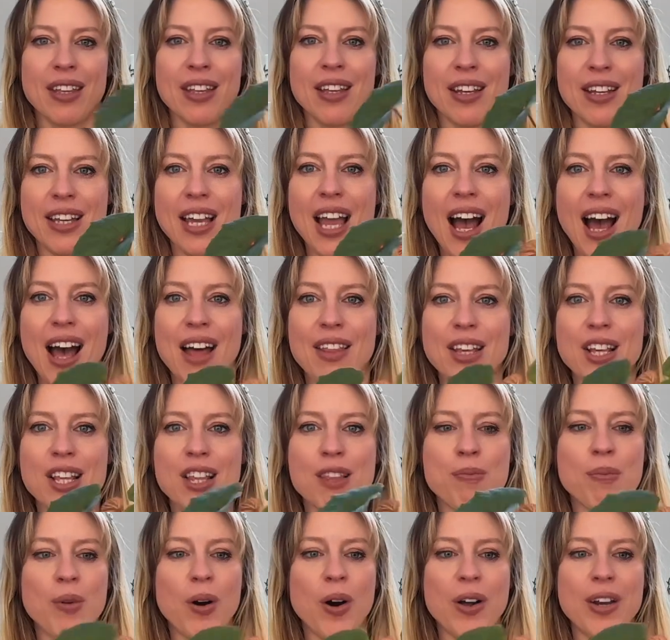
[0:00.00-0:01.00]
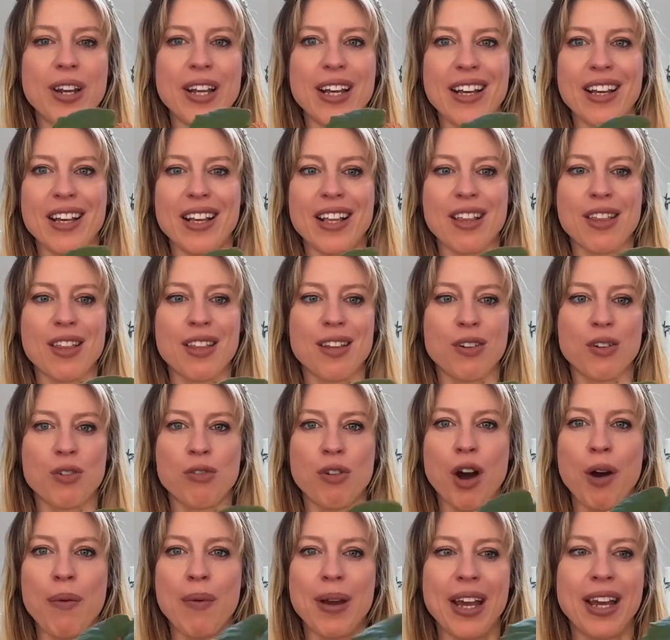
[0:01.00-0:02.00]
this one is
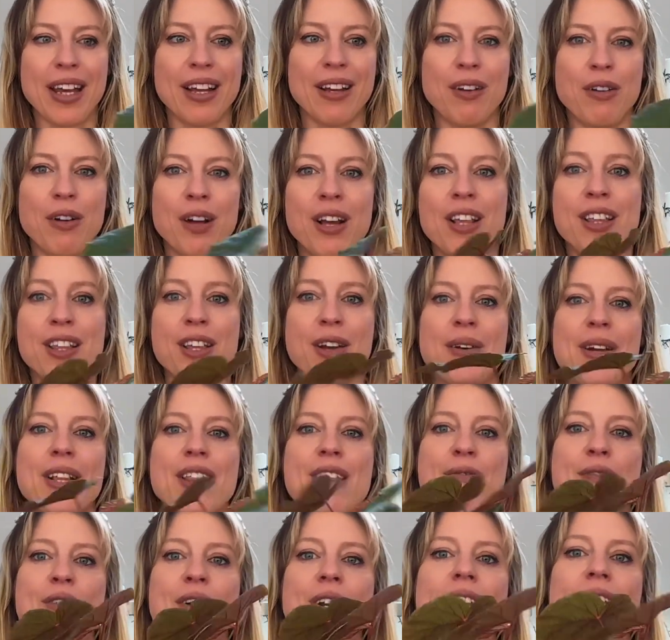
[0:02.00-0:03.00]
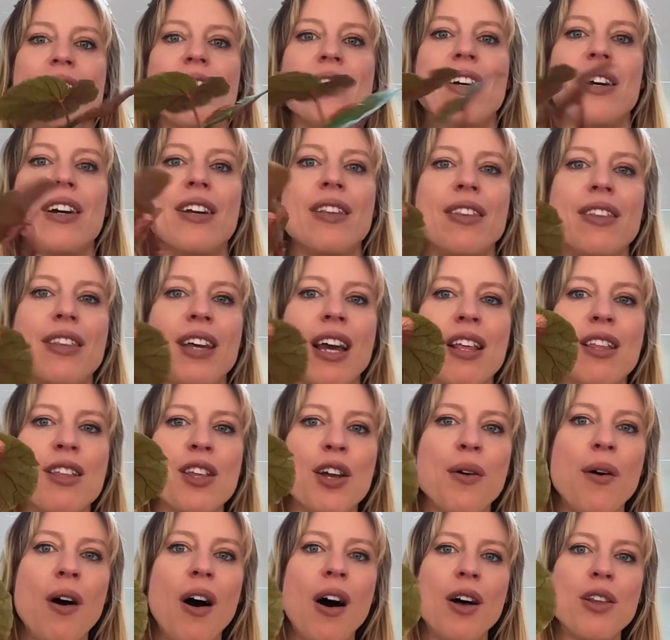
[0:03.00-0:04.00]
growing. So it's funny that they're
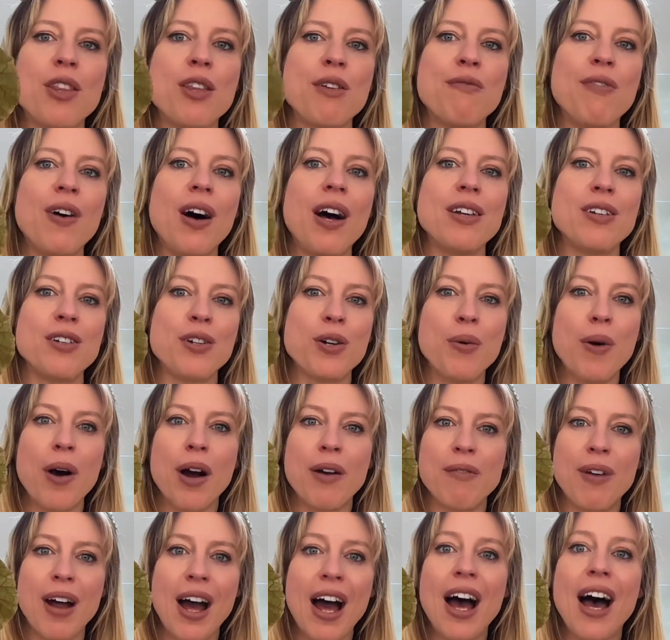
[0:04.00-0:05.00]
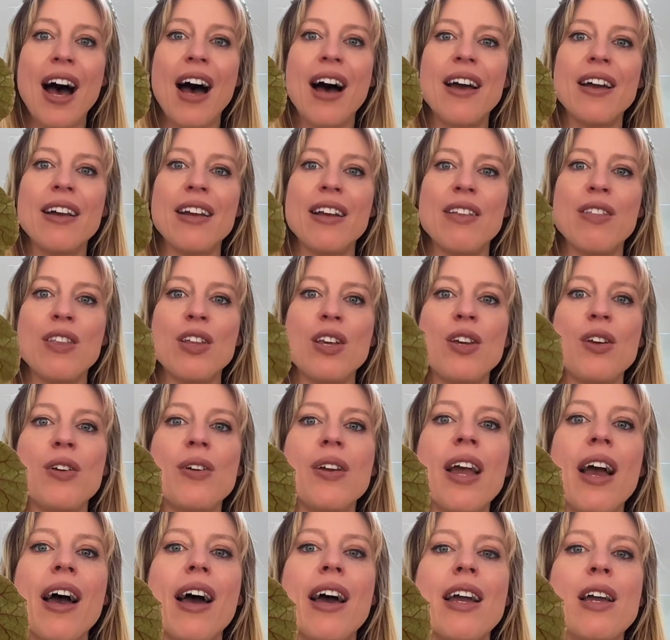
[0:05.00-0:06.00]
so hard to find and quite rare in
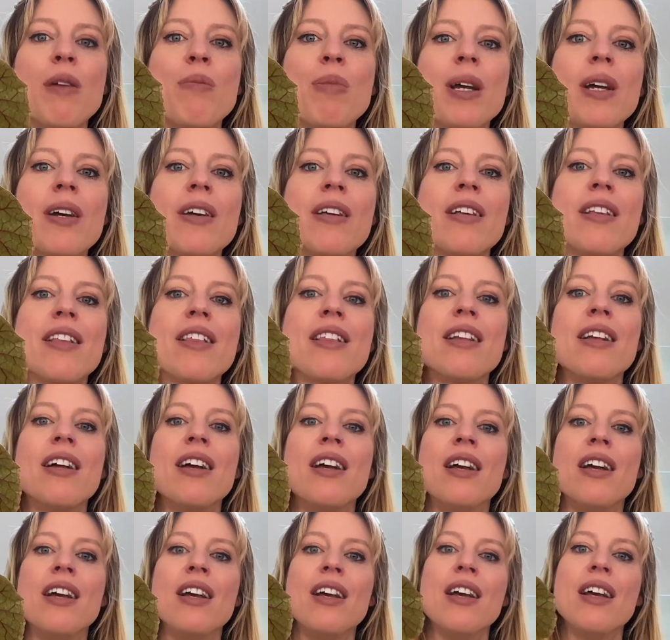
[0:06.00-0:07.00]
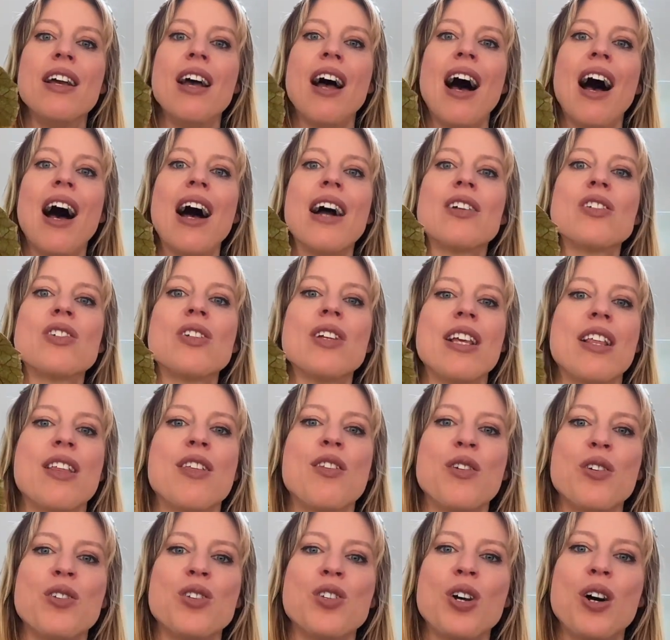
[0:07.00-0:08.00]
the UK, because actually it's
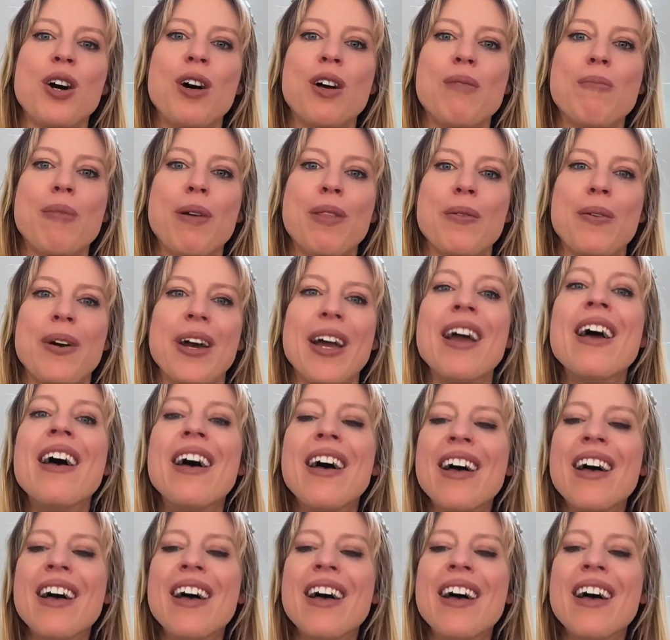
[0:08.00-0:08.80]
not charred, by the way.